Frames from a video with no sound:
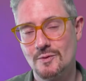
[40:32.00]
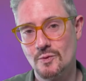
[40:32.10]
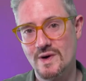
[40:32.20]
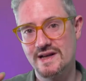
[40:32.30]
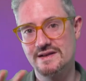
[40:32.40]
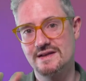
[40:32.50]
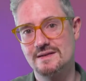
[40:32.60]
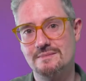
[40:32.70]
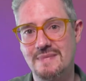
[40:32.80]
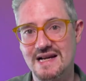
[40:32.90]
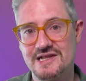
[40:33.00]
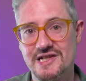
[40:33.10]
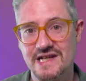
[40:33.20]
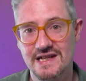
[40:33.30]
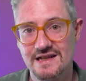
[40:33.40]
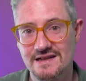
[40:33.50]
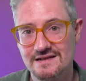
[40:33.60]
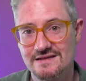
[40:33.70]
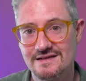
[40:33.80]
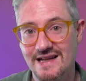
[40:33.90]
with matching
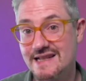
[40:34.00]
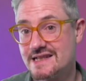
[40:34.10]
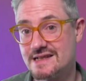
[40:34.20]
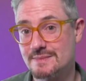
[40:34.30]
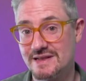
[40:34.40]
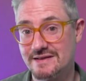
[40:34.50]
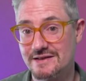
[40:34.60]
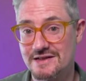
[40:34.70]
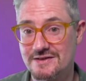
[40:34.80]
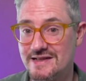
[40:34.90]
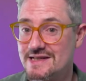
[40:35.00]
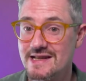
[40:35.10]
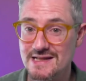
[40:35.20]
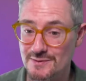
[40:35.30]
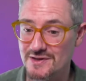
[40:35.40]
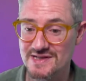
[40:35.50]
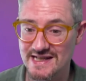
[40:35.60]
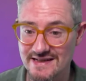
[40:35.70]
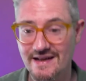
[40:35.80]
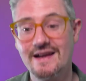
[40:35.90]
letters appearing on the screen. So that's what you're
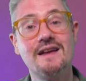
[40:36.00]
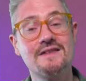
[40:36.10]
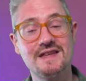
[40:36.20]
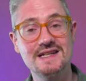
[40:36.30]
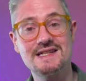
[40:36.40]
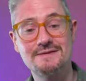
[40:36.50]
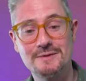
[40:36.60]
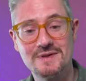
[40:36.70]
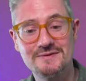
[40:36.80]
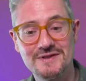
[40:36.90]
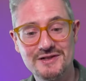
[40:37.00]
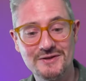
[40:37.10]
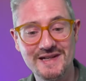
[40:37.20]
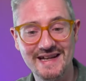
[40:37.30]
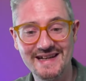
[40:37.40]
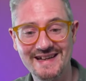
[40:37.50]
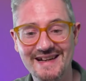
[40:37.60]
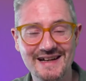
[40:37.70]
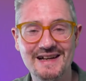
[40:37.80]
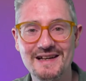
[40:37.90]
seeing. Thanks everyone for joining.
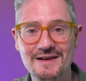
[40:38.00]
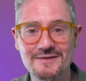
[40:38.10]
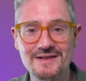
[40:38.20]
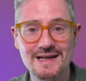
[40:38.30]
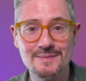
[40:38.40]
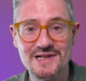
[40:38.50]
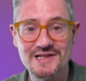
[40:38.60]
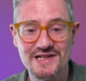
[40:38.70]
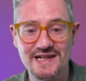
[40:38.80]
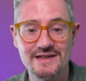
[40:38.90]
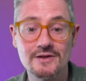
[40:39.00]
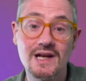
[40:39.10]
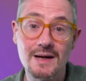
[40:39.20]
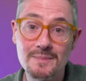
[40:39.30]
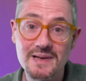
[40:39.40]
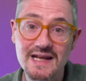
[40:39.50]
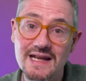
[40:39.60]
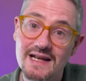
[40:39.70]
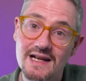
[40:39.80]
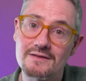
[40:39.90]
I really appreciate your
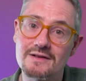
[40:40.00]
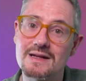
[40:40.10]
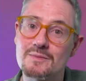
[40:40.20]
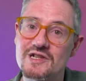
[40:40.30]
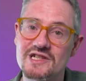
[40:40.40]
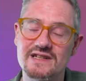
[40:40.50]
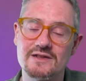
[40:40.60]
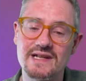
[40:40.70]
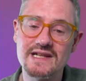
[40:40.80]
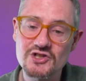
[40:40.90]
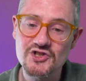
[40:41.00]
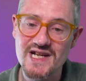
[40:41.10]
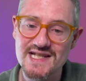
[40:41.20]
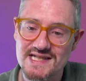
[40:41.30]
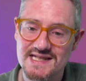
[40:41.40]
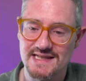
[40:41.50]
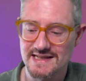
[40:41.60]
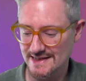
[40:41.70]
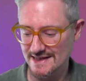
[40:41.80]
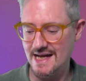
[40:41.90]
company. I really appreciate your interest.
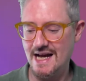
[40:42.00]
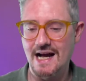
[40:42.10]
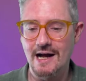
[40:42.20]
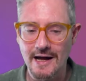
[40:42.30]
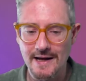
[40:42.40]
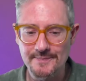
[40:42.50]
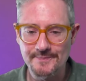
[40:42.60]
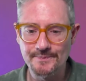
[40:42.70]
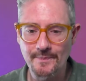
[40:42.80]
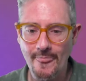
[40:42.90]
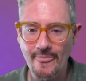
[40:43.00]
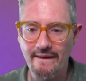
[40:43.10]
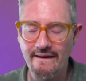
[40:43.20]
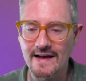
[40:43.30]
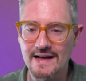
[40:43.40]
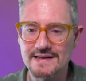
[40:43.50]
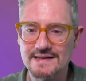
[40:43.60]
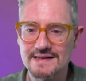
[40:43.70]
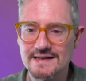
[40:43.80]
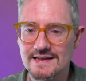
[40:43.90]
And
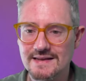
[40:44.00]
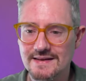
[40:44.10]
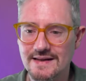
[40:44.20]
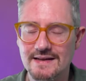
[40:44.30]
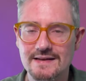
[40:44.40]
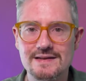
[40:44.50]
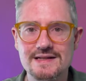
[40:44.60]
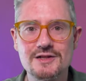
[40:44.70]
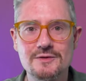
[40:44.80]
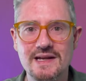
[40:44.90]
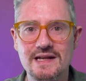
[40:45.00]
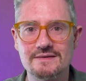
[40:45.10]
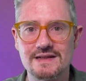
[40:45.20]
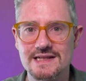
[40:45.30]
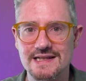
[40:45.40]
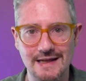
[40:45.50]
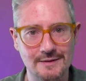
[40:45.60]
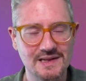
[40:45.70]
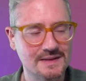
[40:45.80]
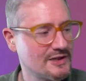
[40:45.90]
yeah, there's not many of us
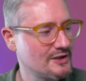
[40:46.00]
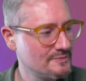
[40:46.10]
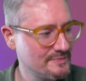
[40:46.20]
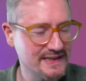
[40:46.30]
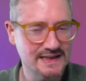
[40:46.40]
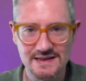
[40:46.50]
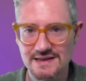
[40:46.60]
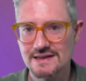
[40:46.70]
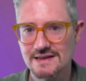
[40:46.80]
now, but I'm hoping